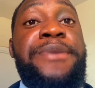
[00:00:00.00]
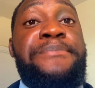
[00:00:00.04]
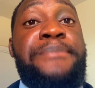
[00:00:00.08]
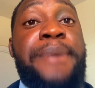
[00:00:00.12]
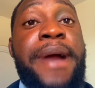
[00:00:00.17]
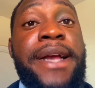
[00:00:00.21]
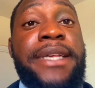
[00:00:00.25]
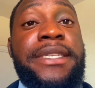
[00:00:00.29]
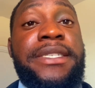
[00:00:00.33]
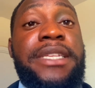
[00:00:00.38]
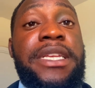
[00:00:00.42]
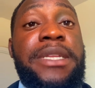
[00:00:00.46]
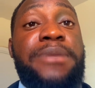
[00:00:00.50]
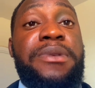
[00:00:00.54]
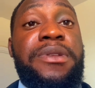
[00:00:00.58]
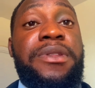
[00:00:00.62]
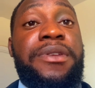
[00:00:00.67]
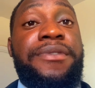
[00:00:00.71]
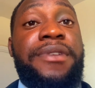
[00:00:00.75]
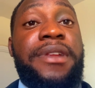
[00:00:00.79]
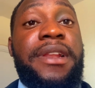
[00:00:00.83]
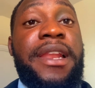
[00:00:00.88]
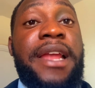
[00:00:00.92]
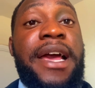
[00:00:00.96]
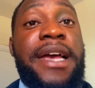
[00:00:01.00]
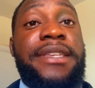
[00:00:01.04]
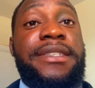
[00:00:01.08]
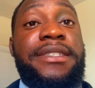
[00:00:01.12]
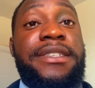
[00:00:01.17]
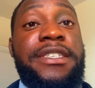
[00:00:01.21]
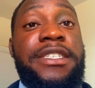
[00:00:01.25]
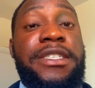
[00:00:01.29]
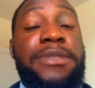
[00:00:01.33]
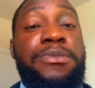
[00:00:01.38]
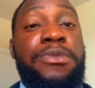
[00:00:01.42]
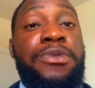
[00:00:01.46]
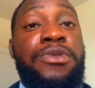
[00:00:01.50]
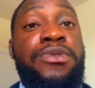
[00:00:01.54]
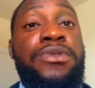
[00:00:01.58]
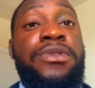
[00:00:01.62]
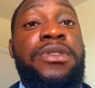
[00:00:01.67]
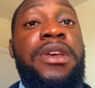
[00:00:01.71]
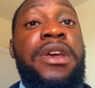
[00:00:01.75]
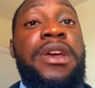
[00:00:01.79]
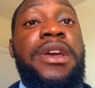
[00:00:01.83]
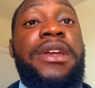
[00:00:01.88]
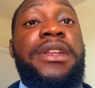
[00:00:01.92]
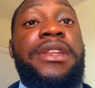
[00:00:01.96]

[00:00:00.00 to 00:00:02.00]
bank statement of the last 6 months,